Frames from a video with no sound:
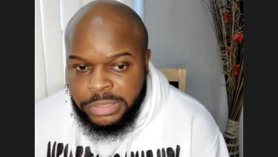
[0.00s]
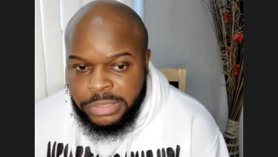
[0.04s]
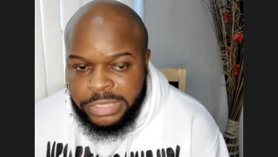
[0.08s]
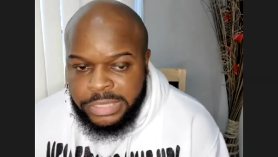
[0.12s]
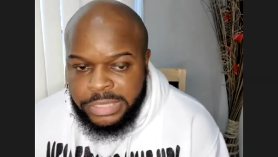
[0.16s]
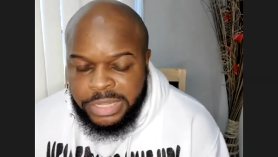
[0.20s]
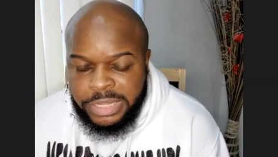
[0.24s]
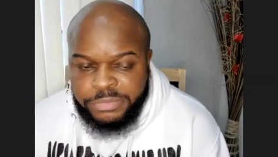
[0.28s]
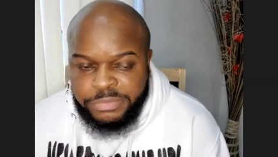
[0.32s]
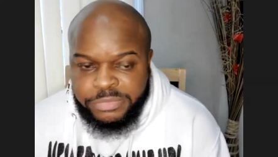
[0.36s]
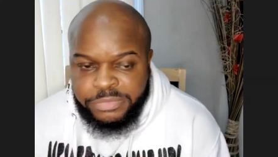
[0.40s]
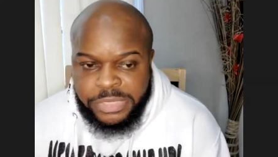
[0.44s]

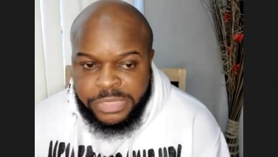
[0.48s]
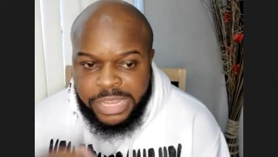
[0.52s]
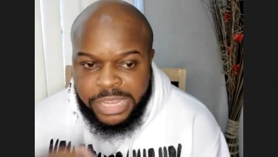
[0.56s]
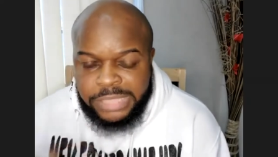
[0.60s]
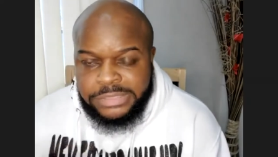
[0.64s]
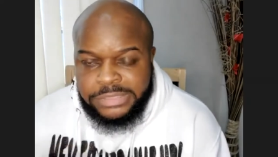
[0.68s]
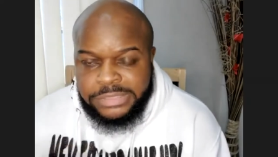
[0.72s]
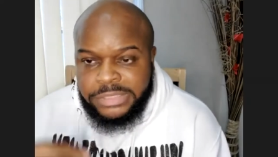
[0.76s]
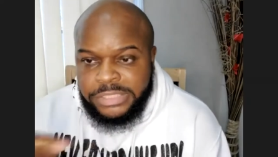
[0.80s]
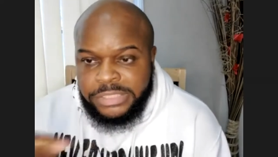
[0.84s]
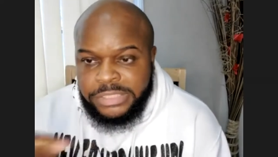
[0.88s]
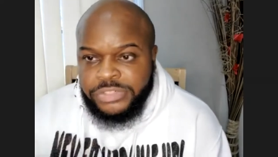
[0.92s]
and I'm
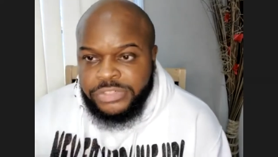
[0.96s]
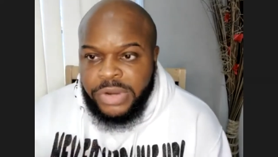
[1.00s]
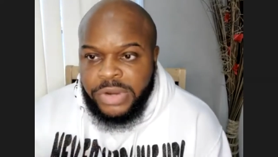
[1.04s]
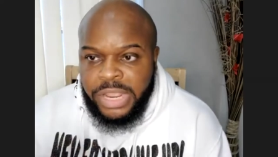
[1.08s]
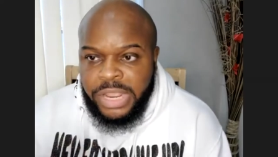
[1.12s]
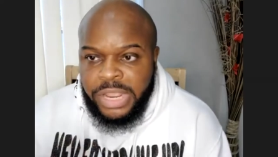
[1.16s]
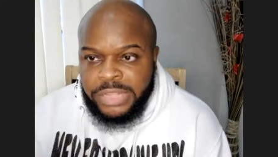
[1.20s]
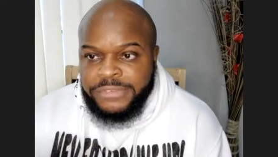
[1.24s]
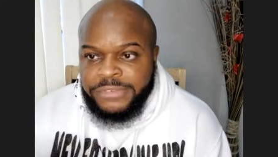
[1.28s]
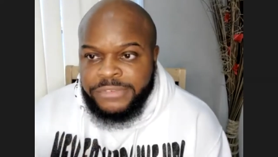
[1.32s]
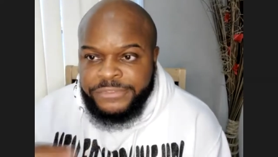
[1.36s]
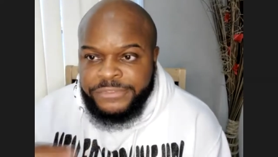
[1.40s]
constantly
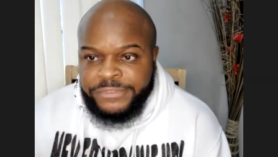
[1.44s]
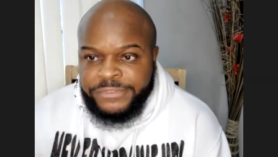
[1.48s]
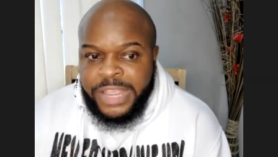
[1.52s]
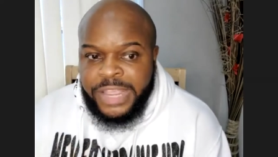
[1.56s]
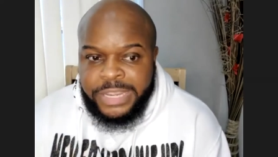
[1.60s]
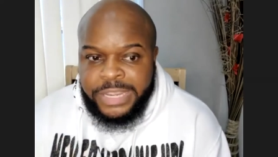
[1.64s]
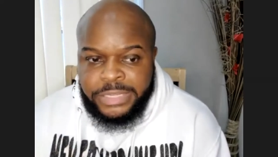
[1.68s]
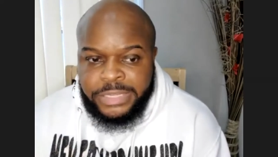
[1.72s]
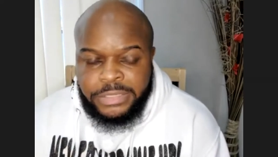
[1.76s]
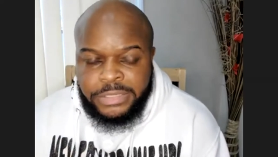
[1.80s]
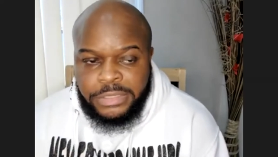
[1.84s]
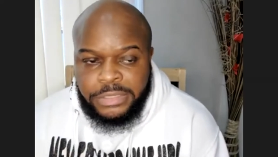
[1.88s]
trying to
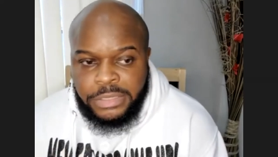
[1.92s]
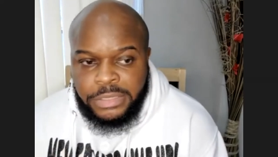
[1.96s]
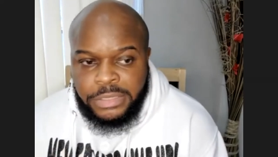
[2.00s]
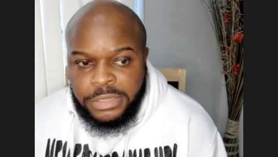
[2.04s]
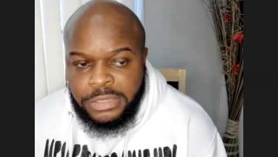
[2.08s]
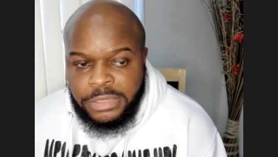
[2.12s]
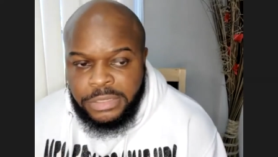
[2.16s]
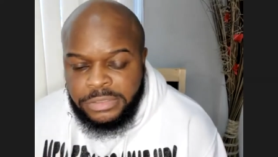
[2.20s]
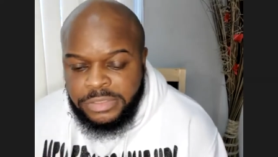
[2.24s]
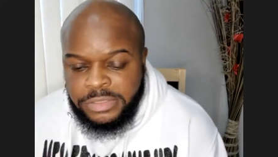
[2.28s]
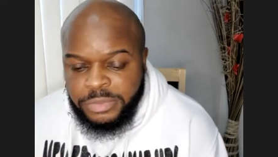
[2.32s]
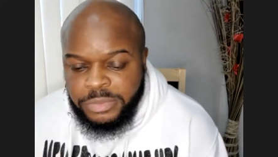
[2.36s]
fight
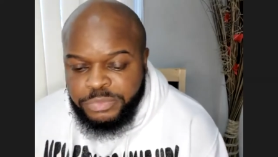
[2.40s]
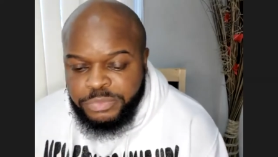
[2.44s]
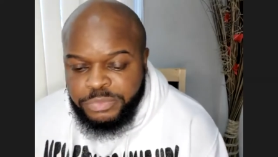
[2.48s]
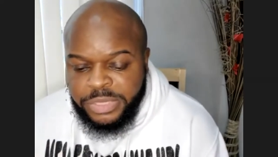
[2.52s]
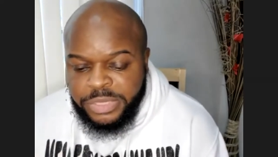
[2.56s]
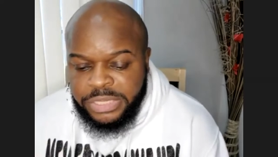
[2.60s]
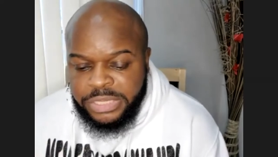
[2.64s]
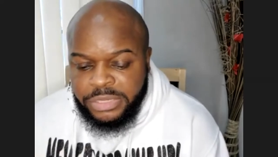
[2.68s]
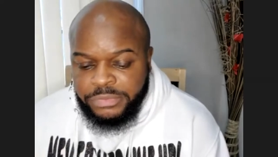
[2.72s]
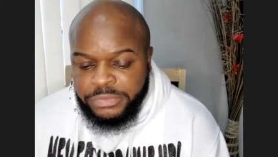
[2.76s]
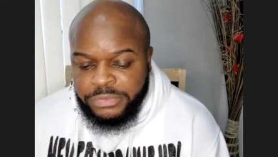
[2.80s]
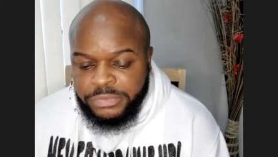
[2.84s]
to
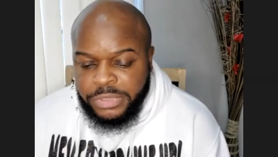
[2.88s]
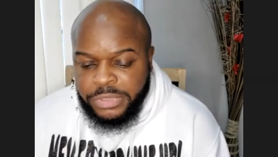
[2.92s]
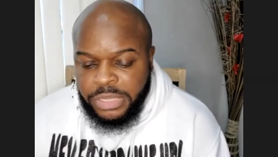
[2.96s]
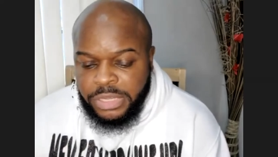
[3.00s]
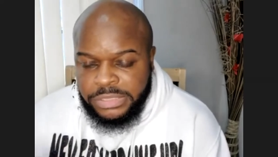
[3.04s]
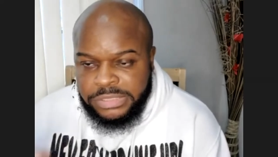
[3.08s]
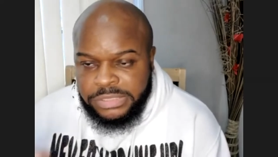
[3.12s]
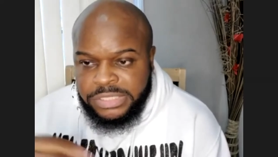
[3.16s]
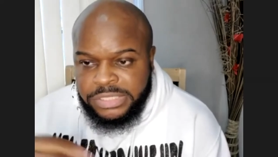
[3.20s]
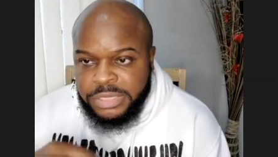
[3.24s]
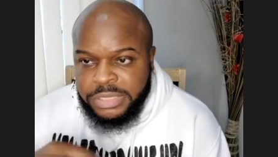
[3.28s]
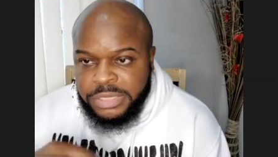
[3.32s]
be a, a
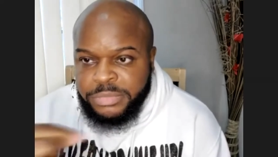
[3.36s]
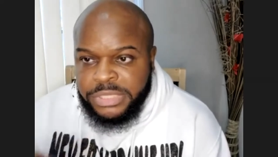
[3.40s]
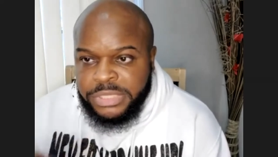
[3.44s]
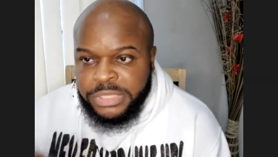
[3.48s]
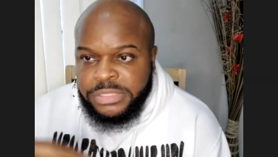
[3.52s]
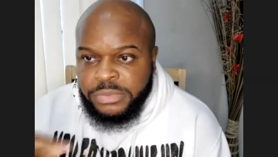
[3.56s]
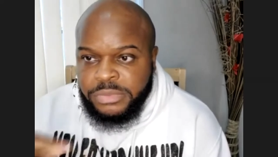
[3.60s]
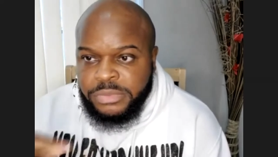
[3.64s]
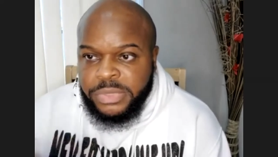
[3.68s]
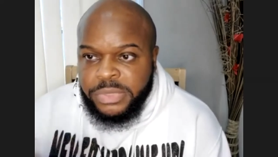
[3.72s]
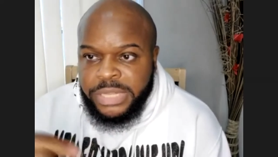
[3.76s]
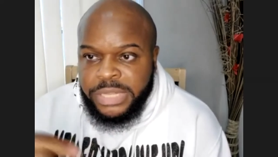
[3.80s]

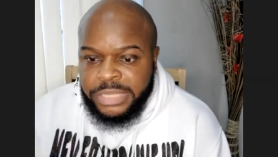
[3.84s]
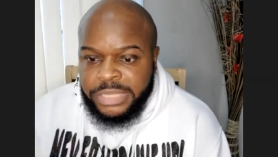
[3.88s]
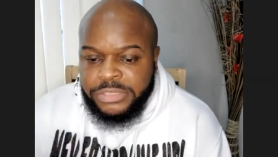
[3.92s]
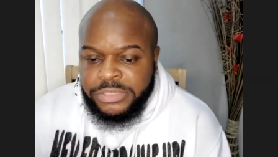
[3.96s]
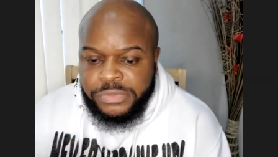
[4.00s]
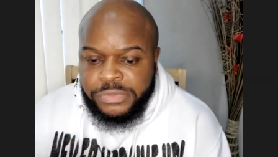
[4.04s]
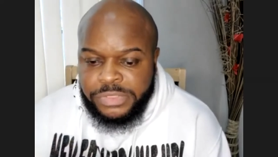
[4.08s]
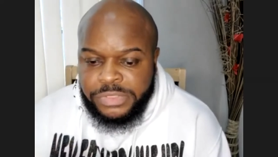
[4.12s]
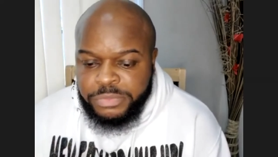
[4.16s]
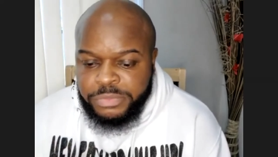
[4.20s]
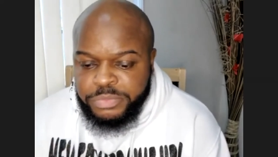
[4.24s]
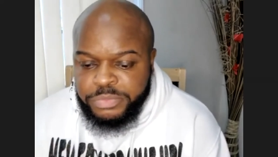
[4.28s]
semblance of what I
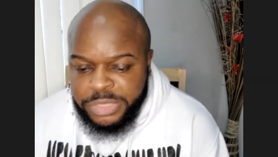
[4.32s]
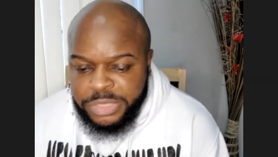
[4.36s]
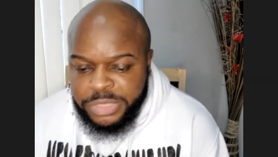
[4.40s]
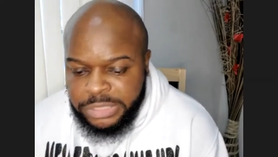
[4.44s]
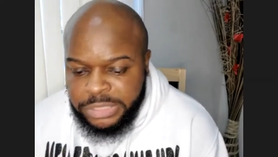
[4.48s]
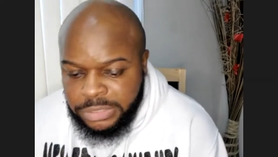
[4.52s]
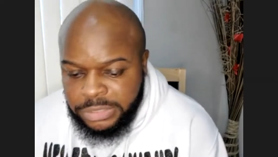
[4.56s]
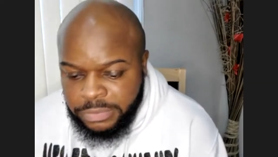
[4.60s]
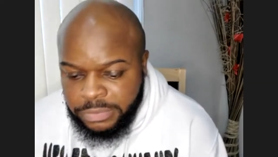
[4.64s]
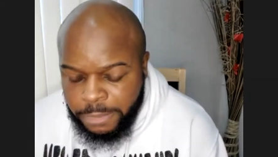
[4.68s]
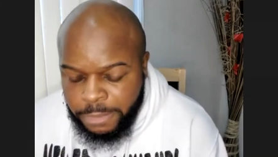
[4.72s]
used to be.